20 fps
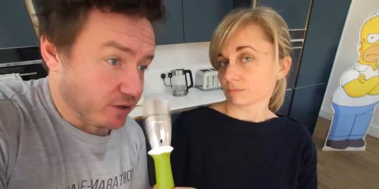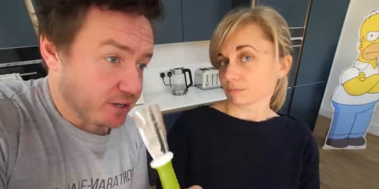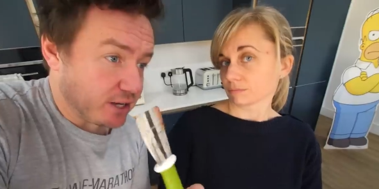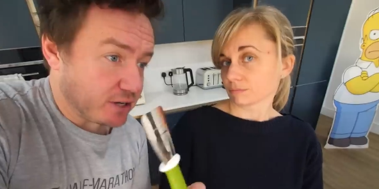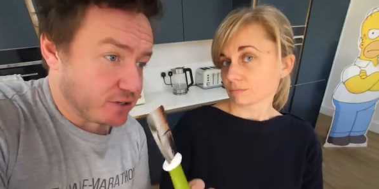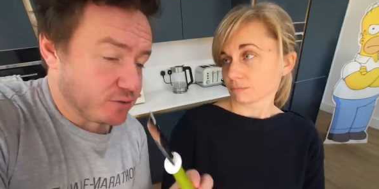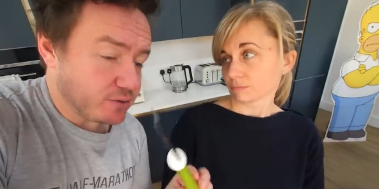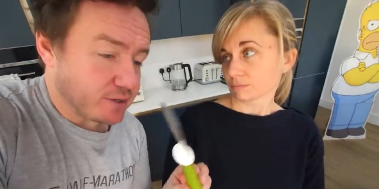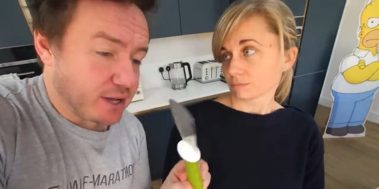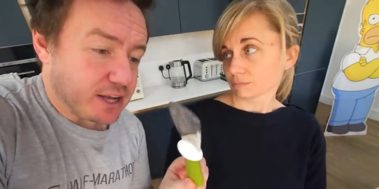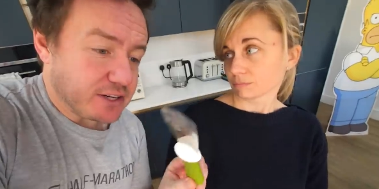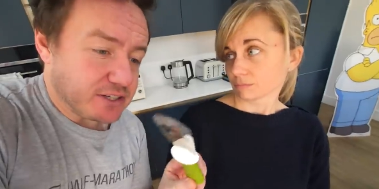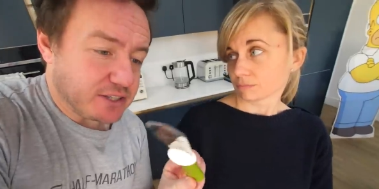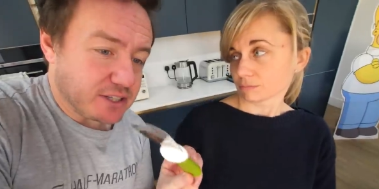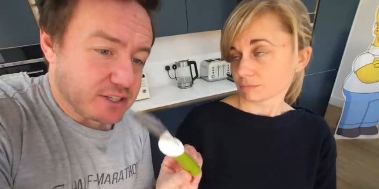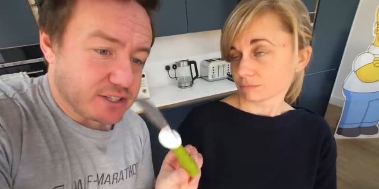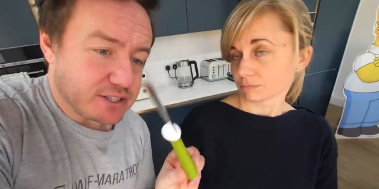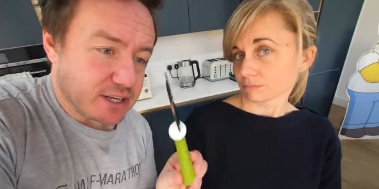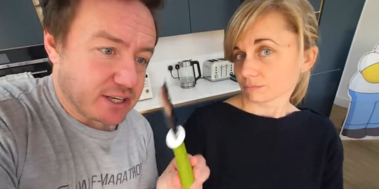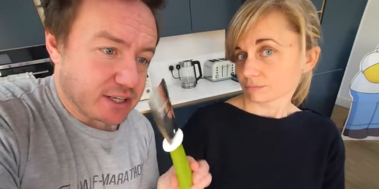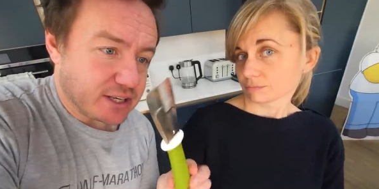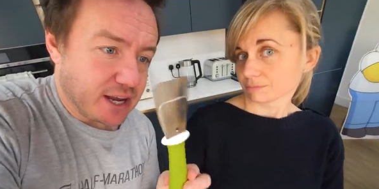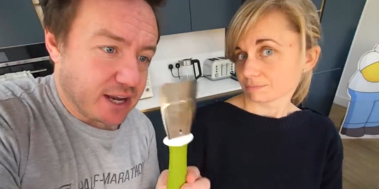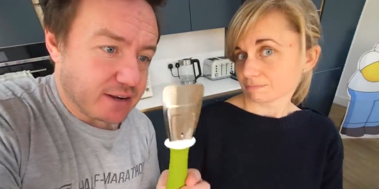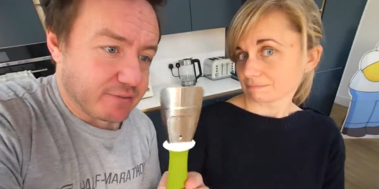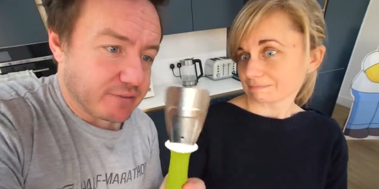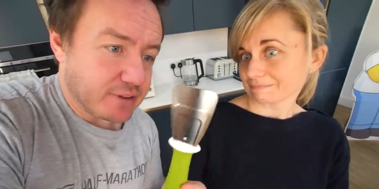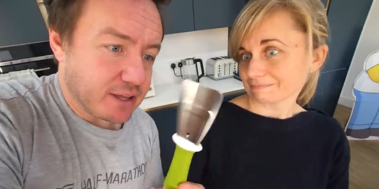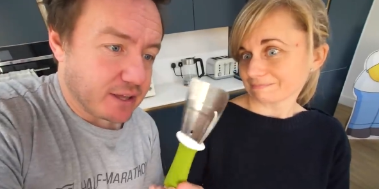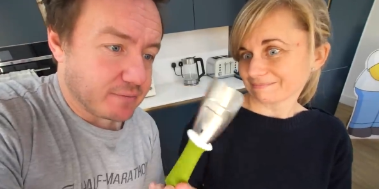Speaker 1: an actual gadget that's
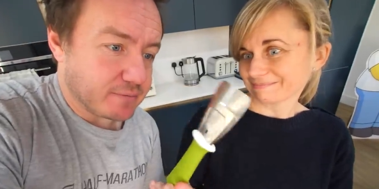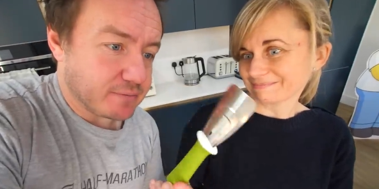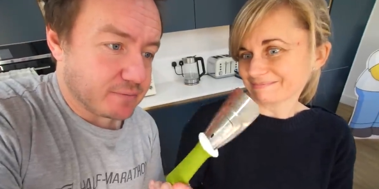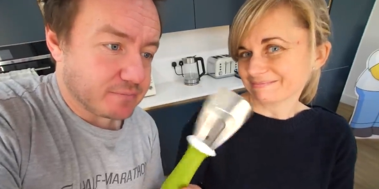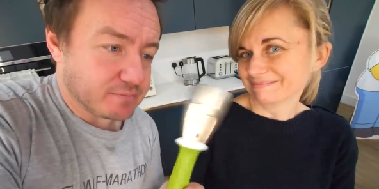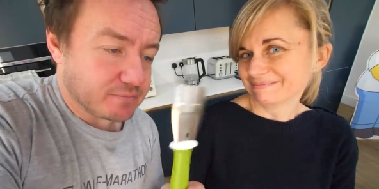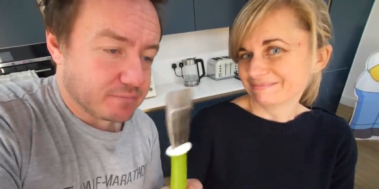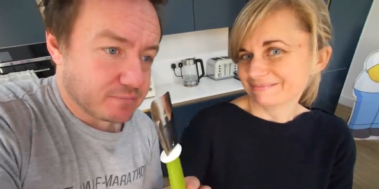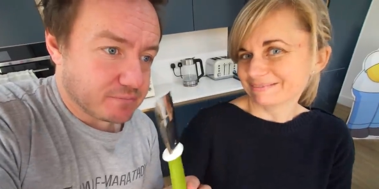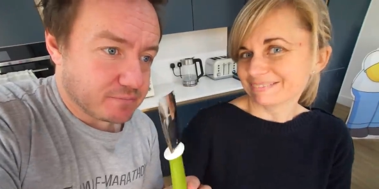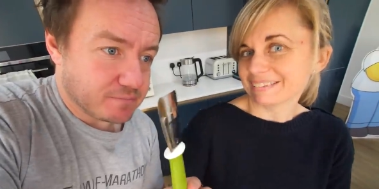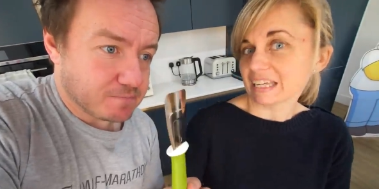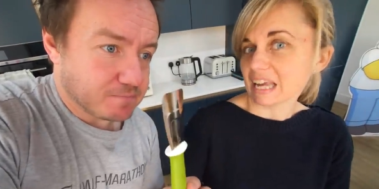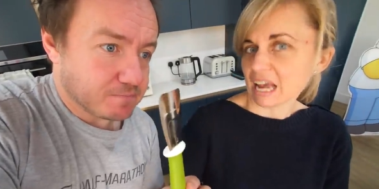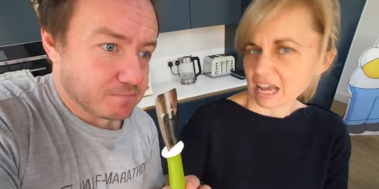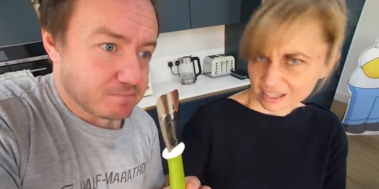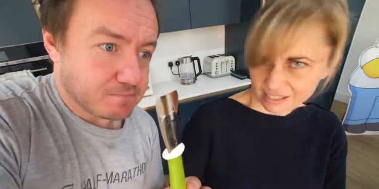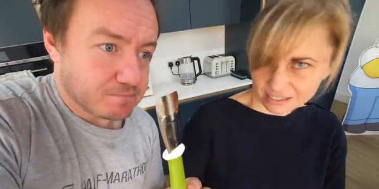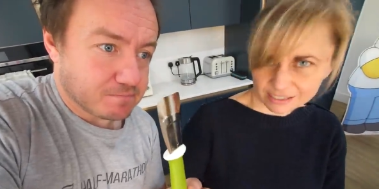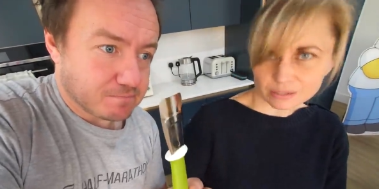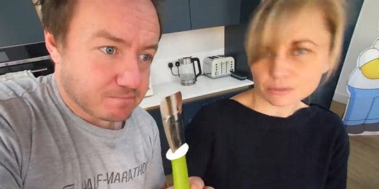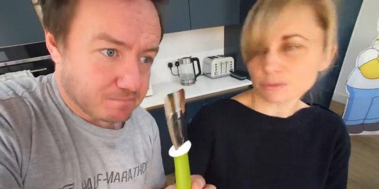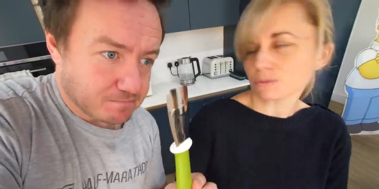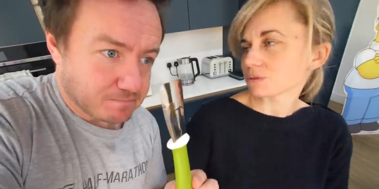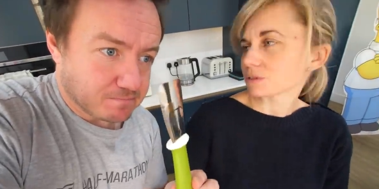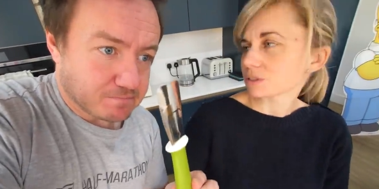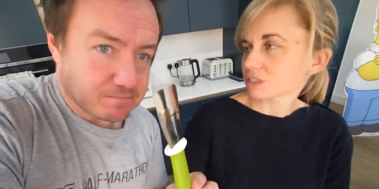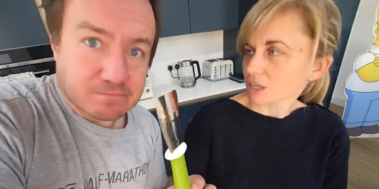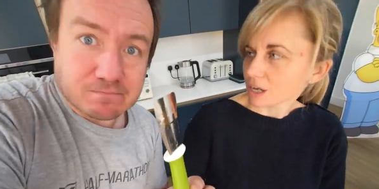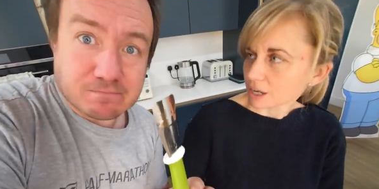dedicated for that?
Speaker 2: Yes,
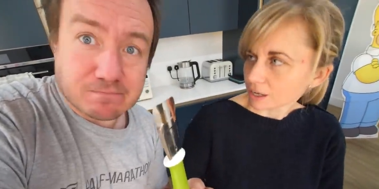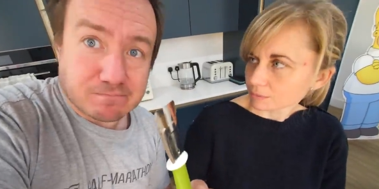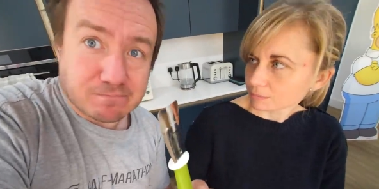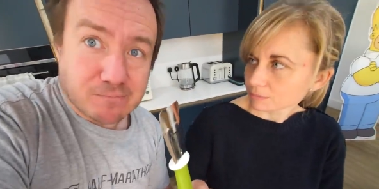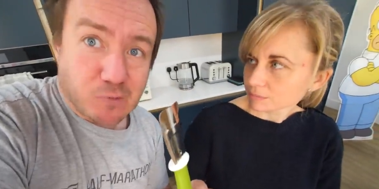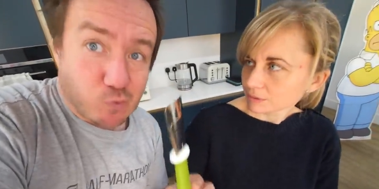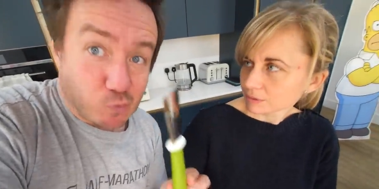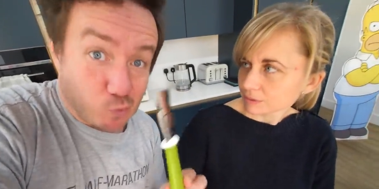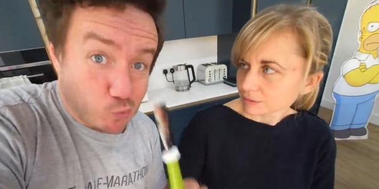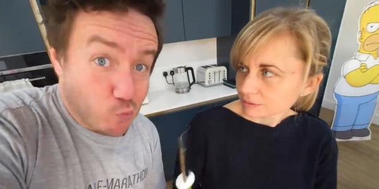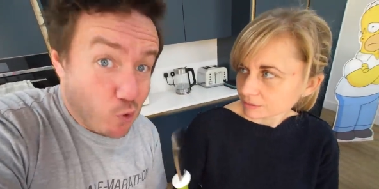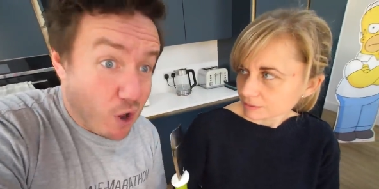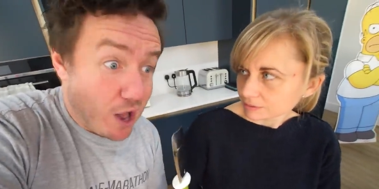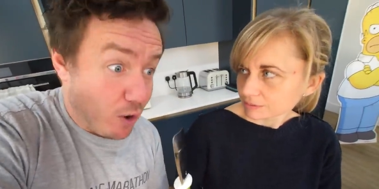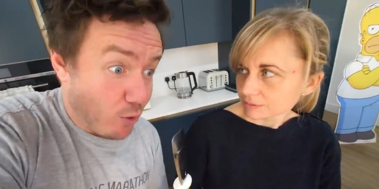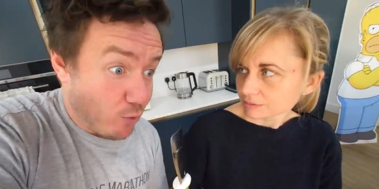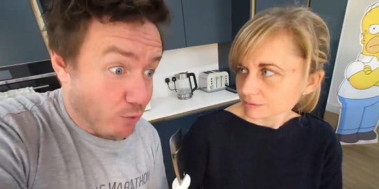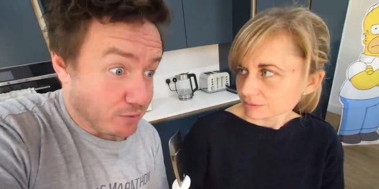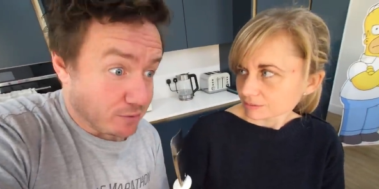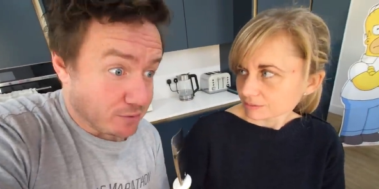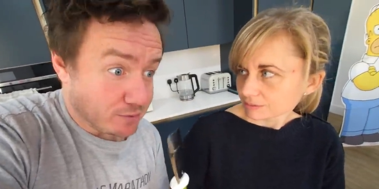all the time.
Speaker 1: Well,